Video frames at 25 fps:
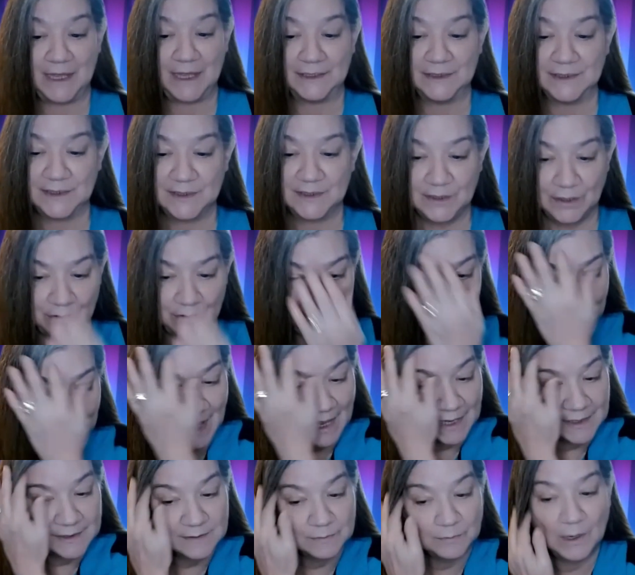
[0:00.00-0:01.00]
And so
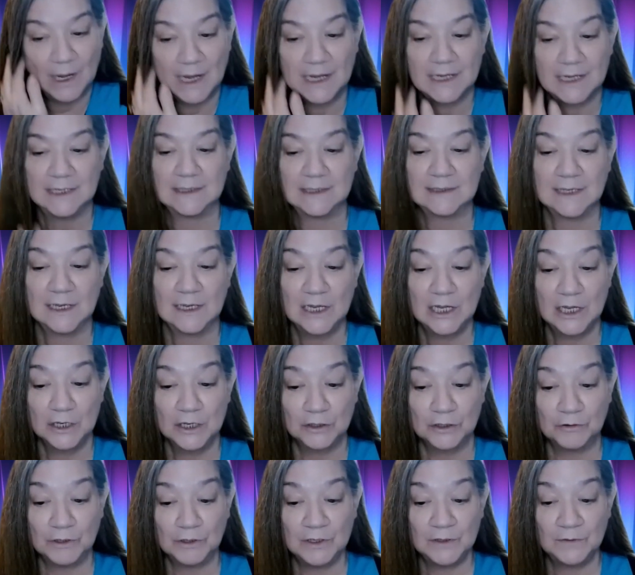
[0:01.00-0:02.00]
that's why it's
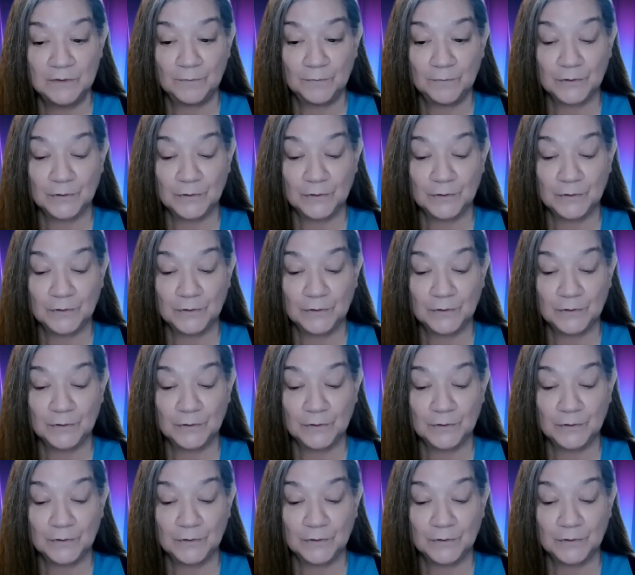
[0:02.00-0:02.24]
good